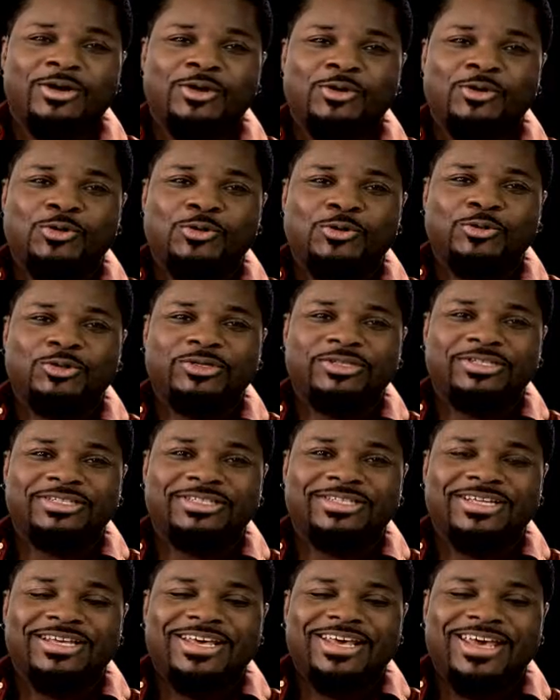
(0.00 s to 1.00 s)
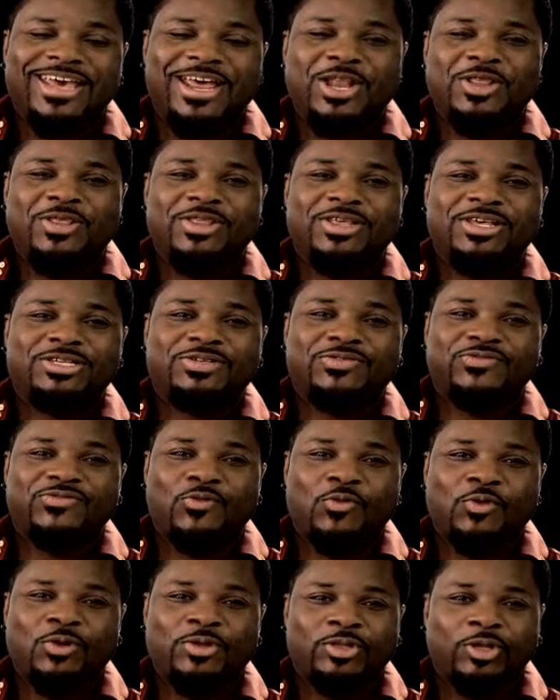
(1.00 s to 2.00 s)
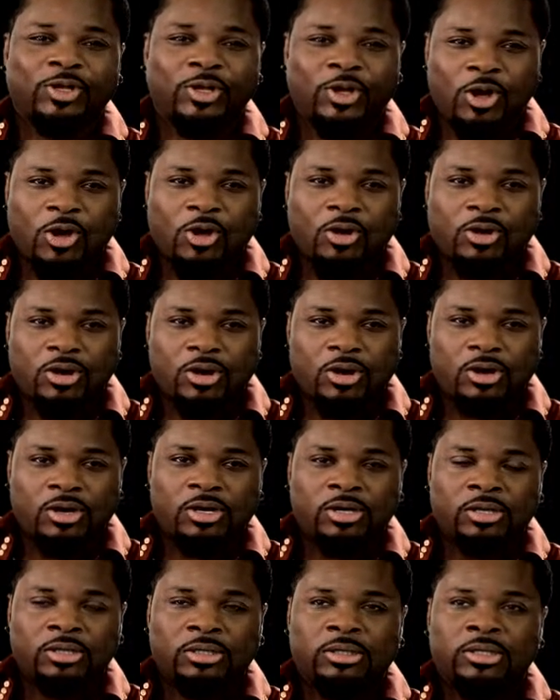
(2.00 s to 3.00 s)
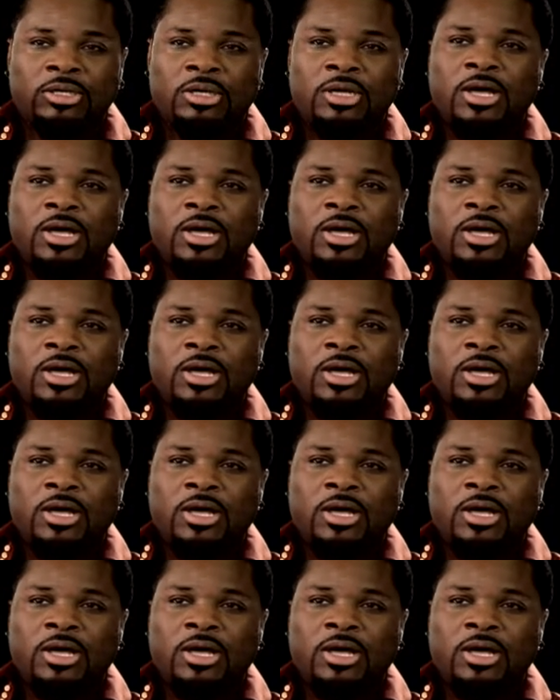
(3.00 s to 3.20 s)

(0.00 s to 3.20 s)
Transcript: who's in this for the long haul.